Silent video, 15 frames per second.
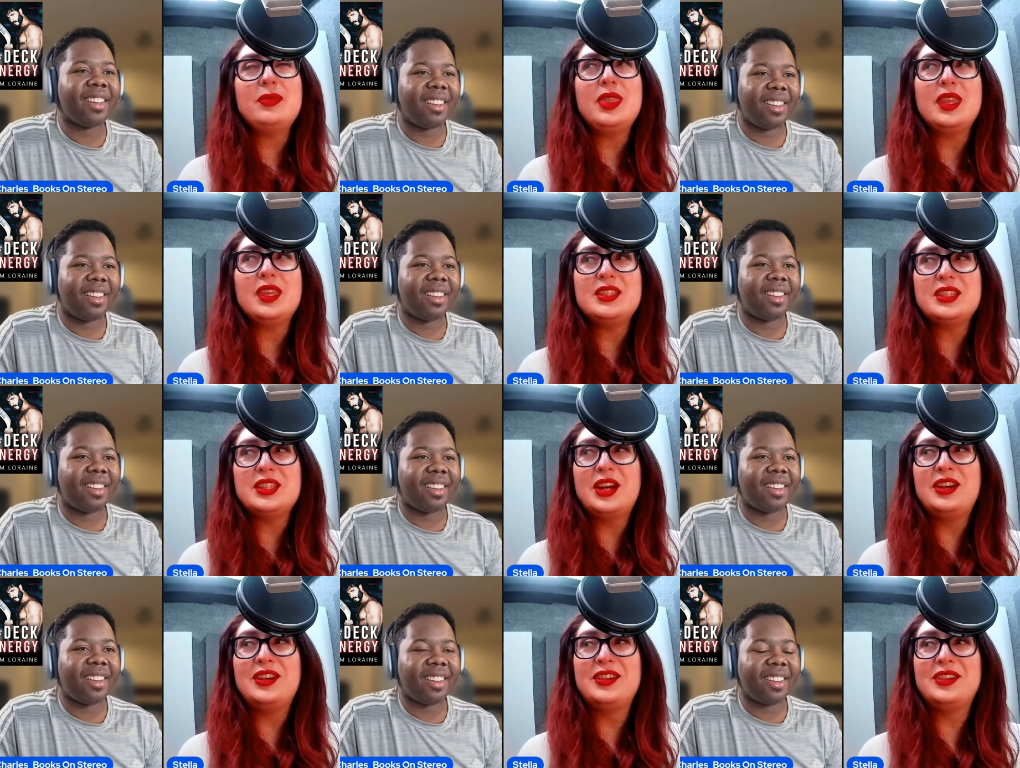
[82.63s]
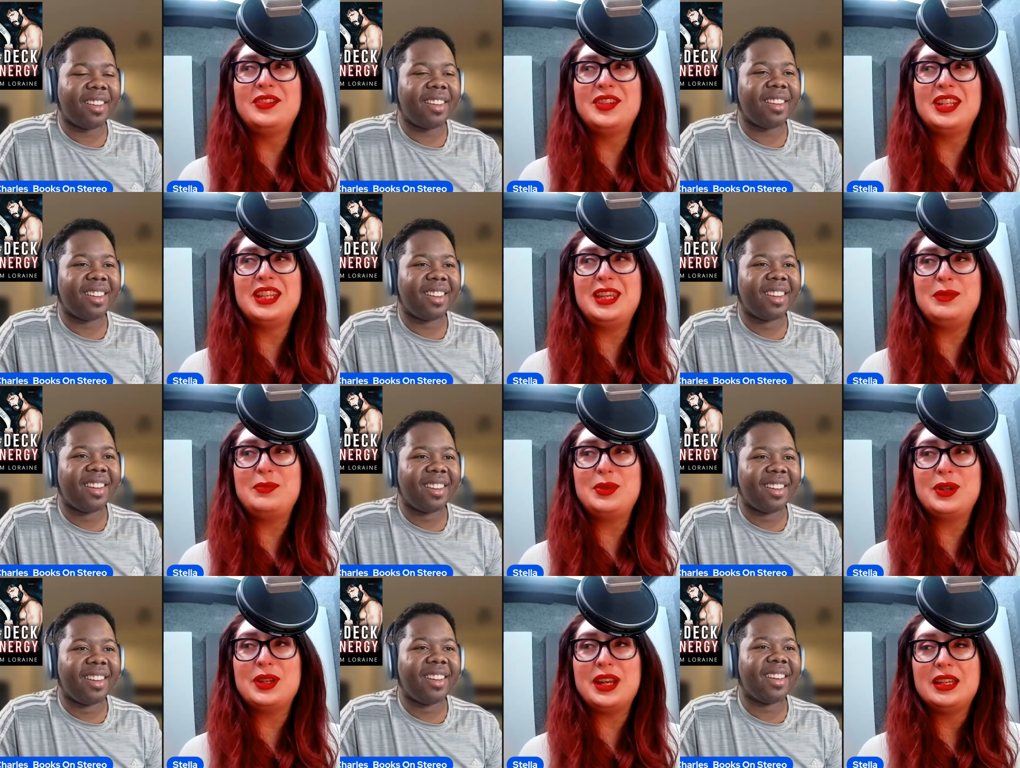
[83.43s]
Speaker 1: so when he
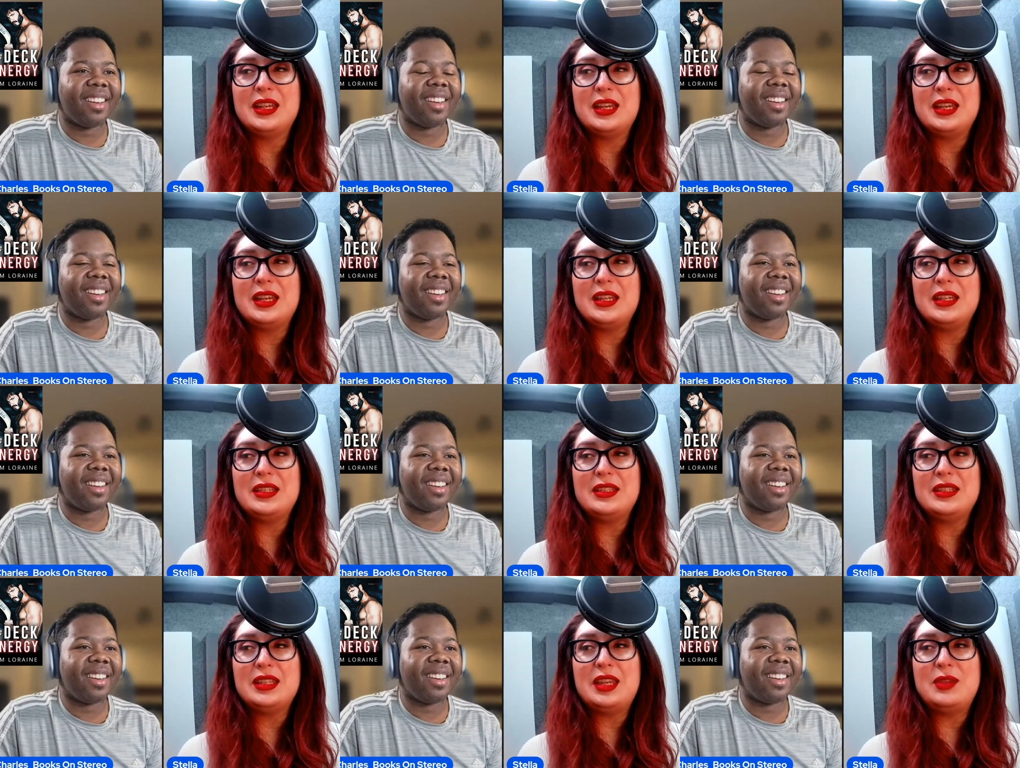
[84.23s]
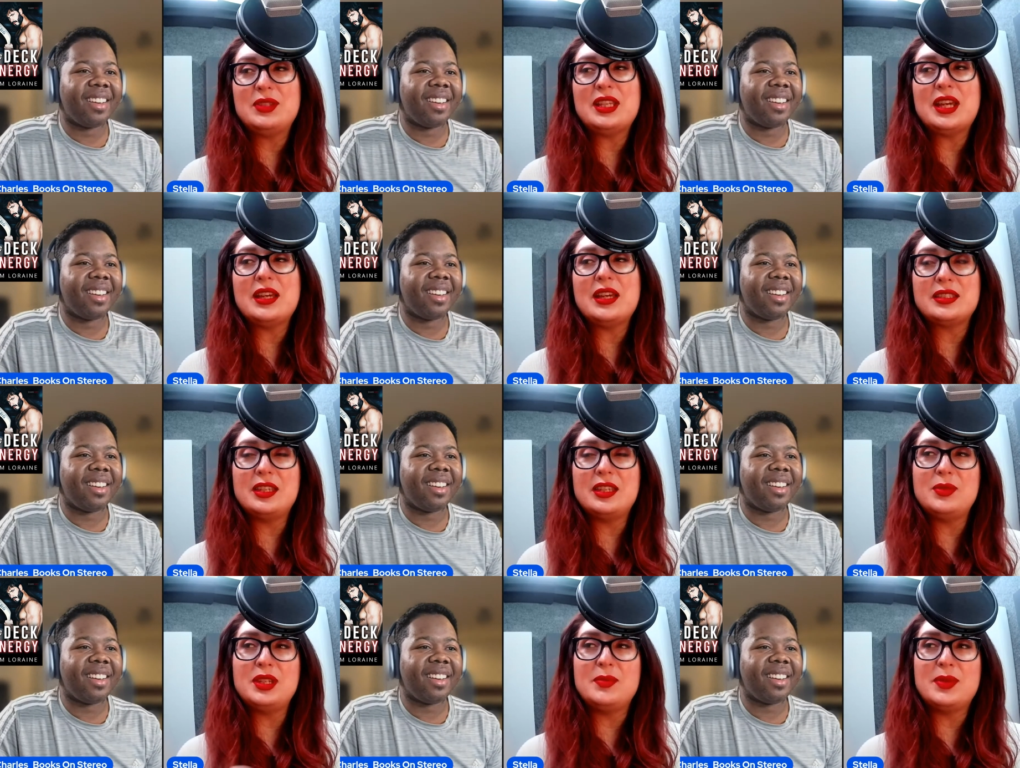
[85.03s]
put out his he was asking
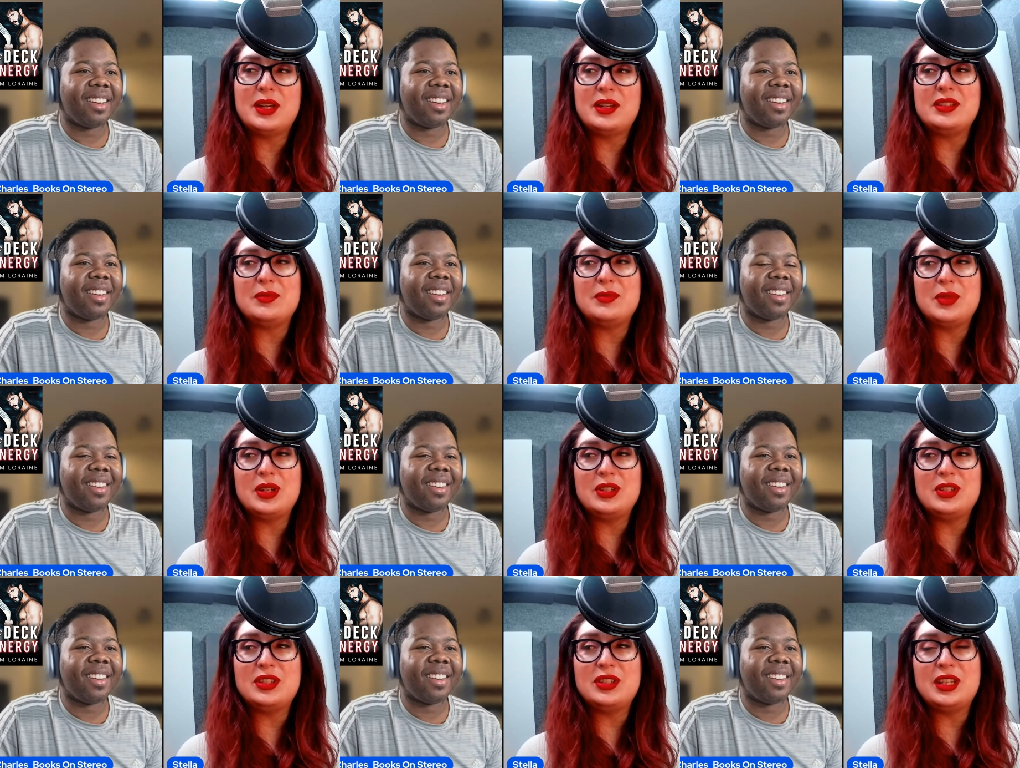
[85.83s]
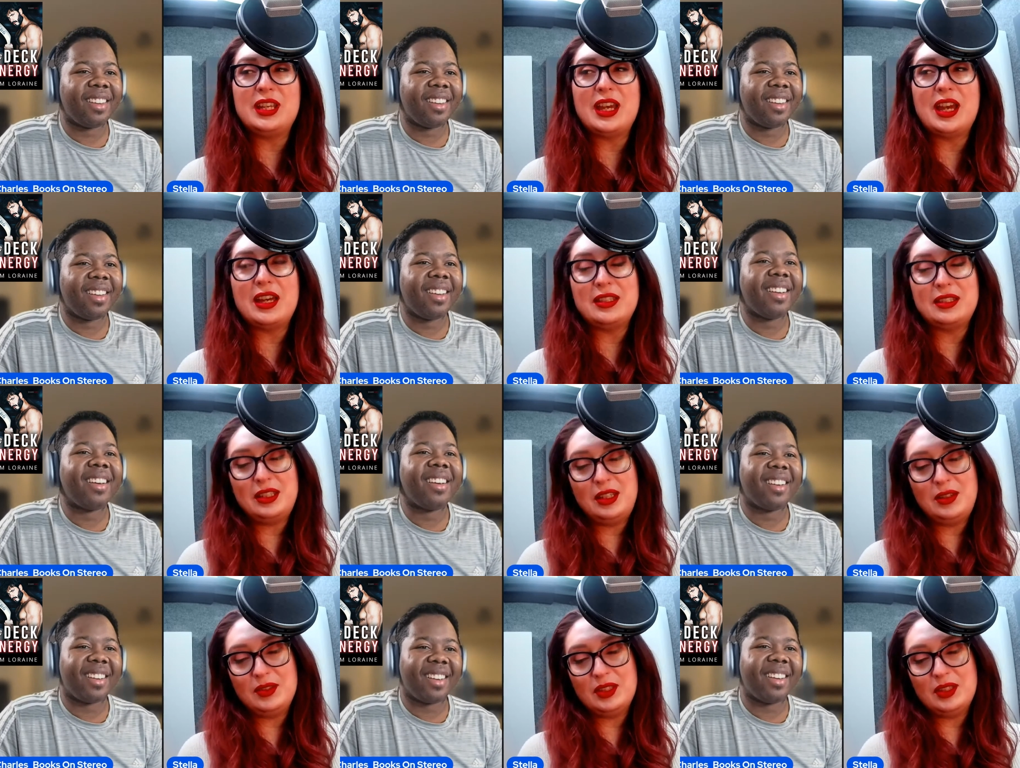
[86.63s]
me about his merch that he has and he
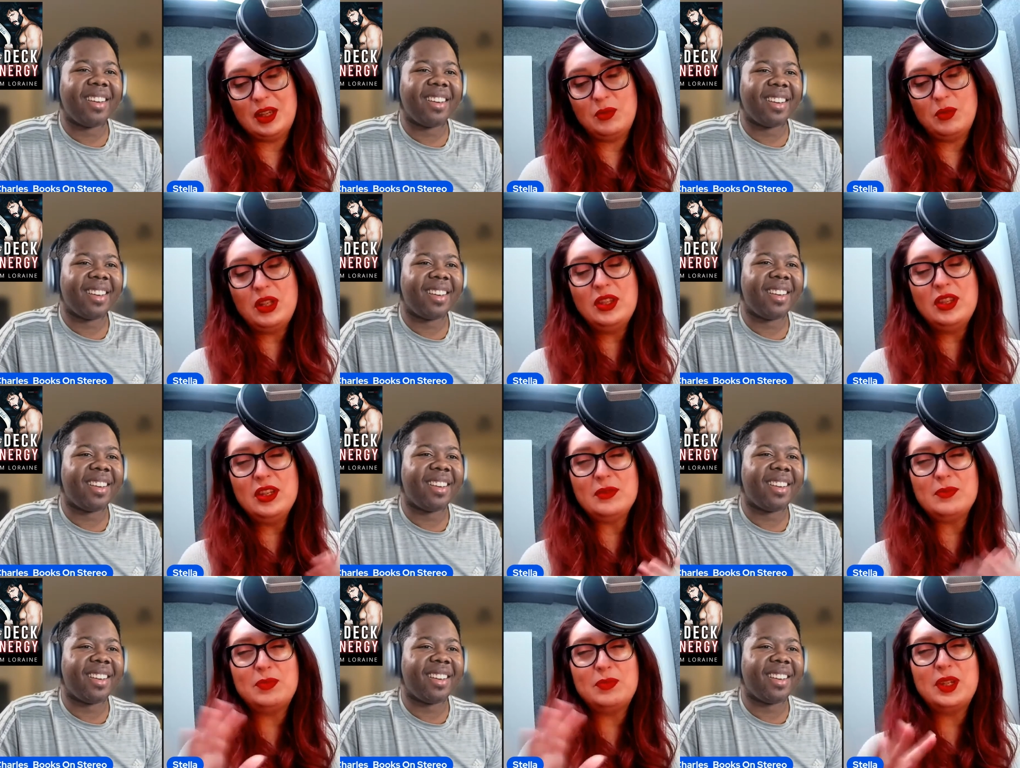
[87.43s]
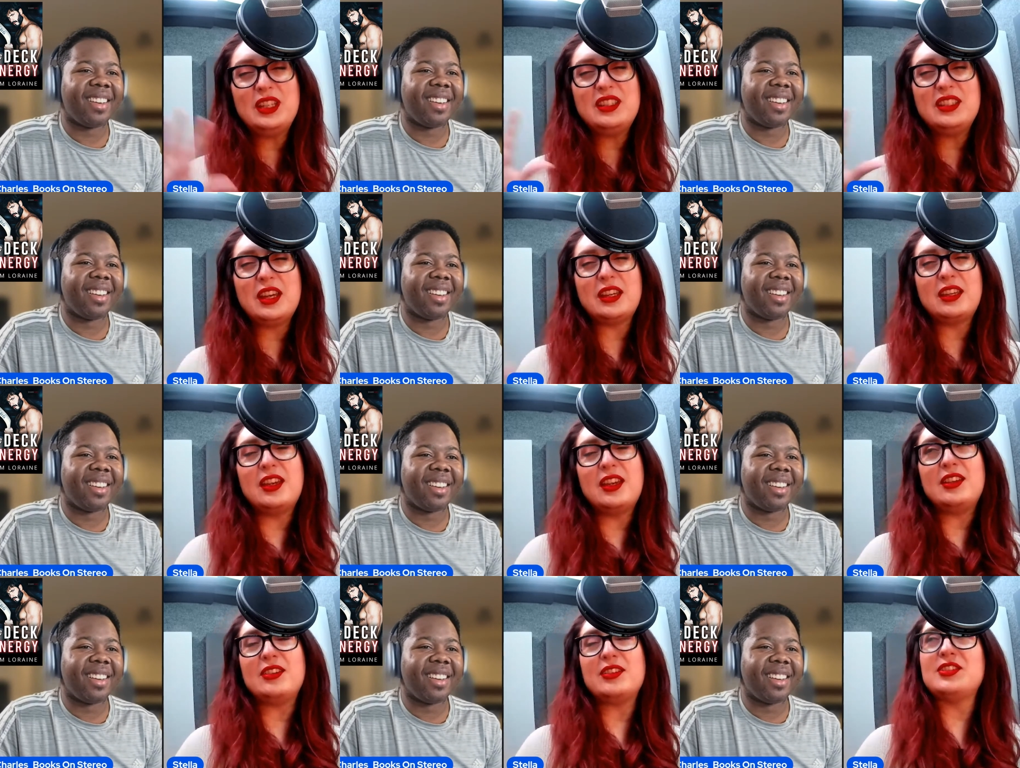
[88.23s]
was like what do you think of big deck
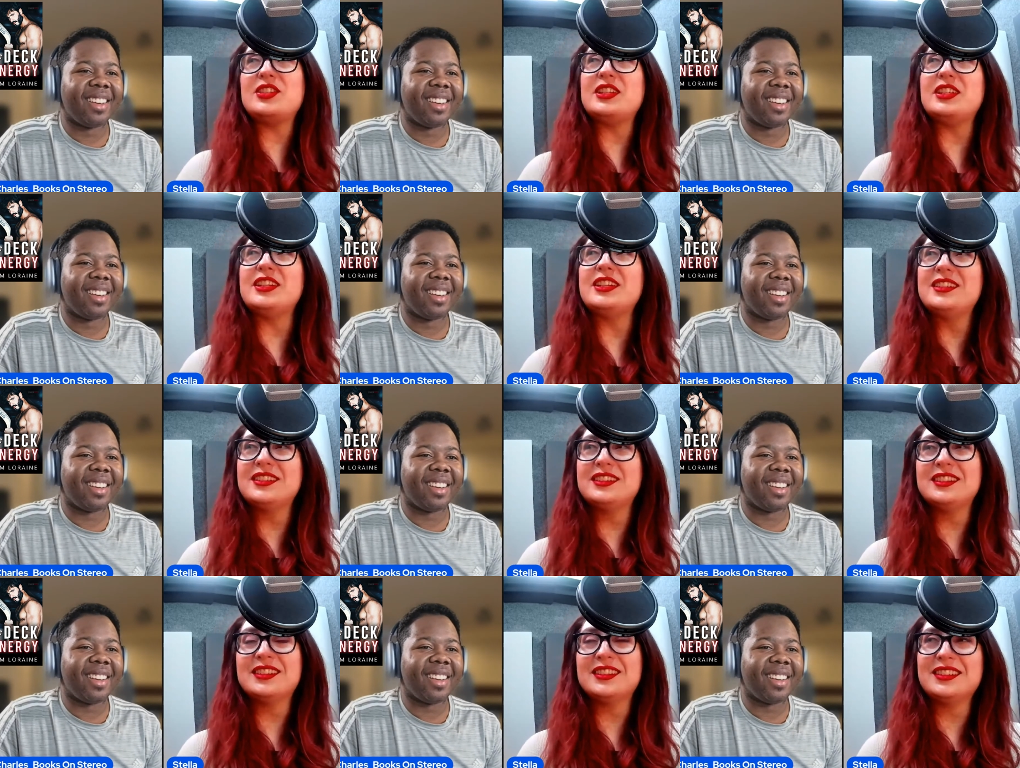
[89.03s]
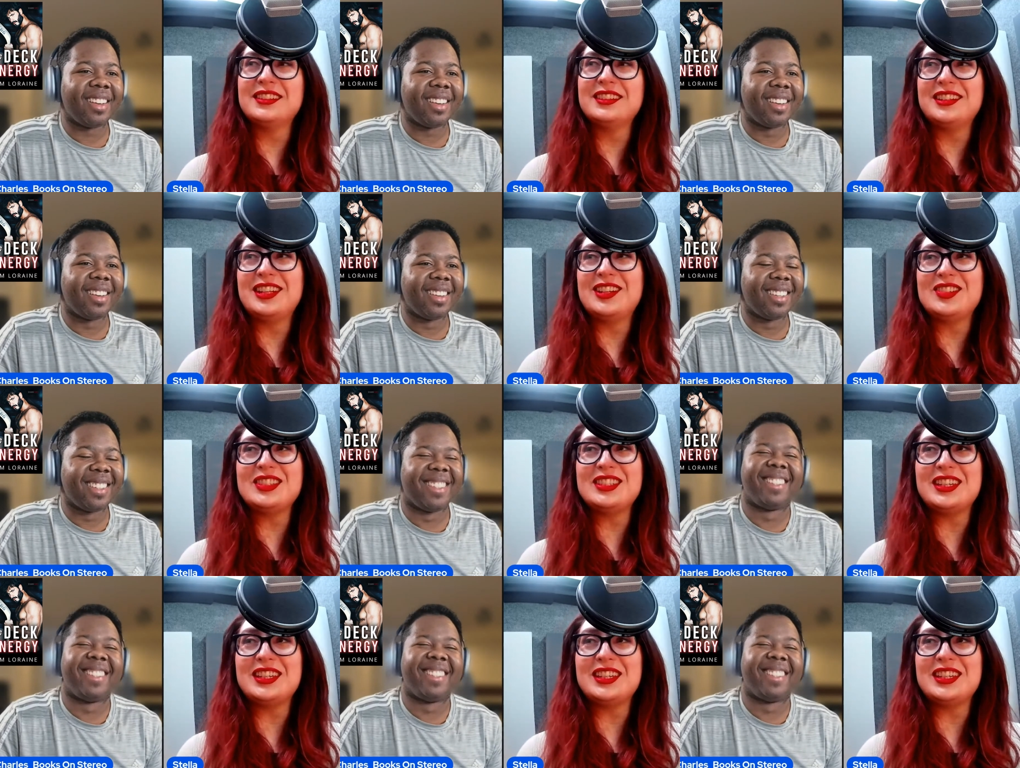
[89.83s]
energy and I was like